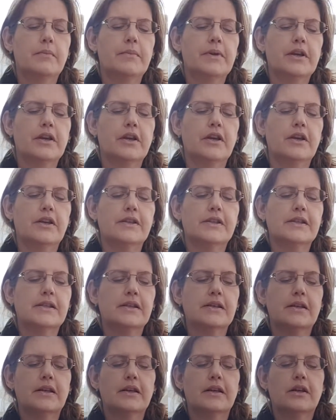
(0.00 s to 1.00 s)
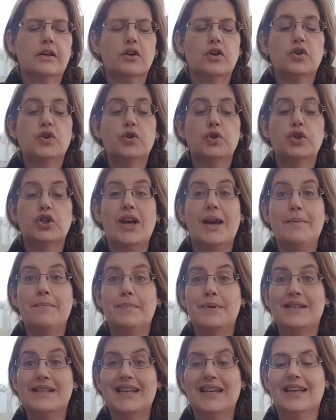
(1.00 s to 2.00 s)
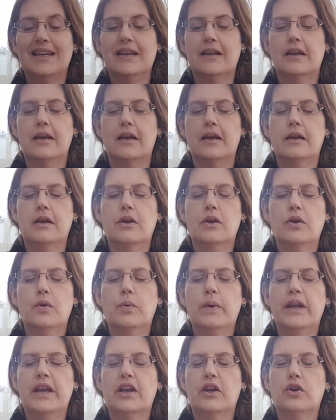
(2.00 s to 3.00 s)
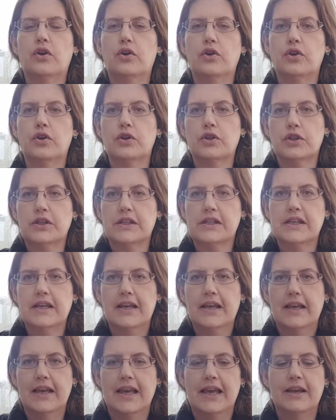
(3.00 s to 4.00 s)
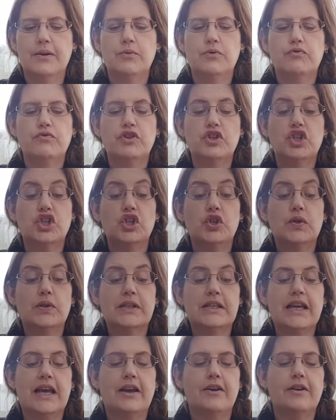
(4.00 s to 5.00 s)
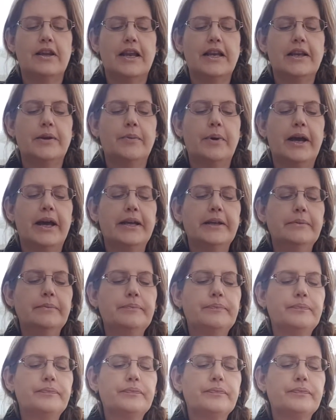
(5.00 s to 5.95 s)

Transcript: because courgette in particular, when it cooks, it will reduce down anyway.